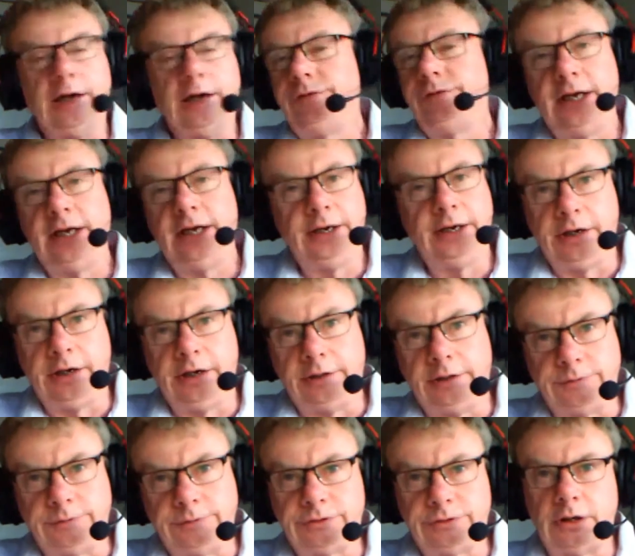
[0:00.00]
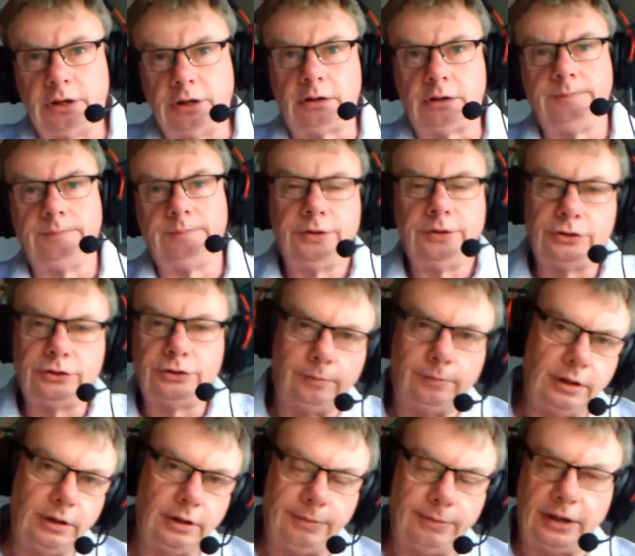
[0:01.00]
I have 10 items of stock.
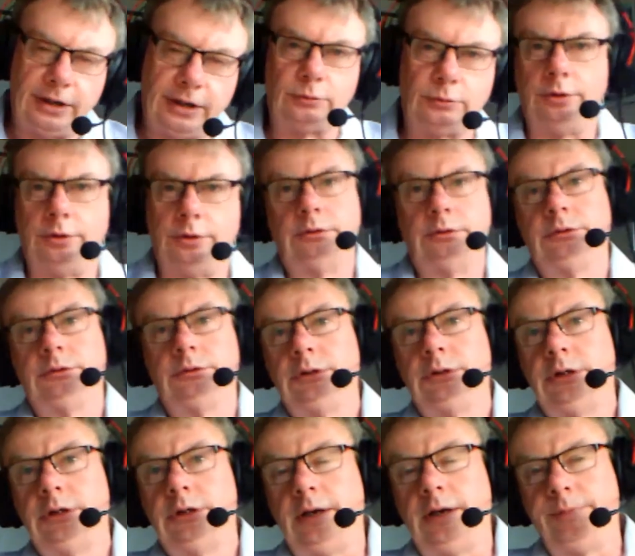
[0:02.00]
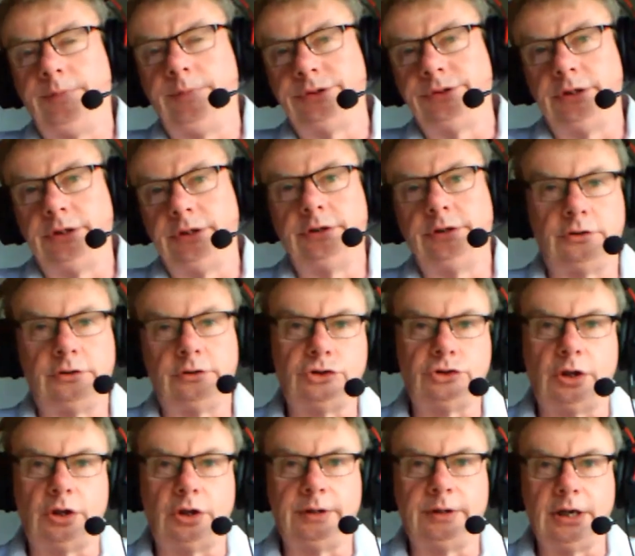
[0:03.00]
Somebody picks one and puts it into their
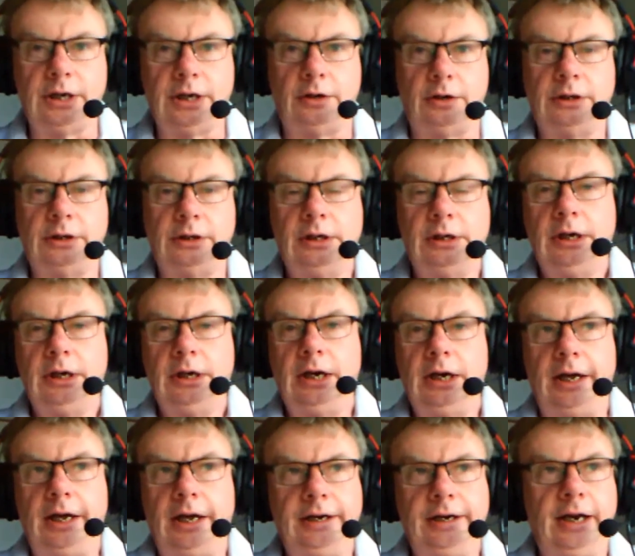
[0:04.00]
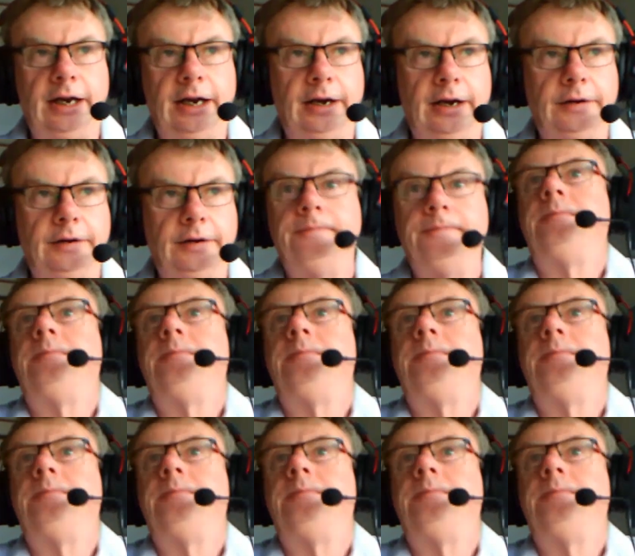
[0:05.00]
shopping cart, and then,